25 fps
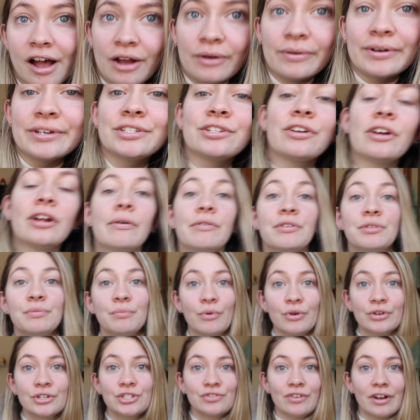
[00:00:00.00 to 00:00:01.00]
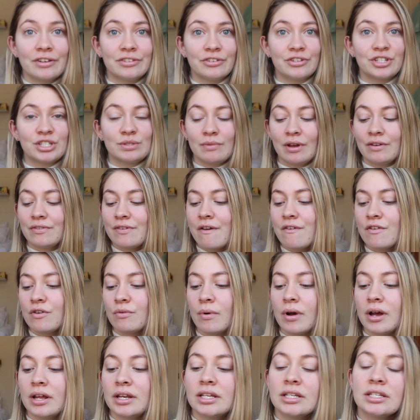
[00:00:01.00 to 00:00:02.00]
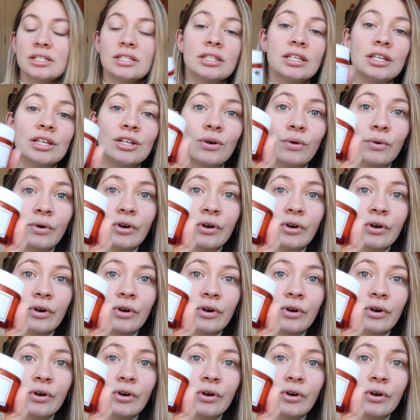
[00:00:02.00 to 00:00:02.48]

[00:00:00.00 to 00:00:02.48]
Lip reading: I always start out with moisturizer, so my favorite one is the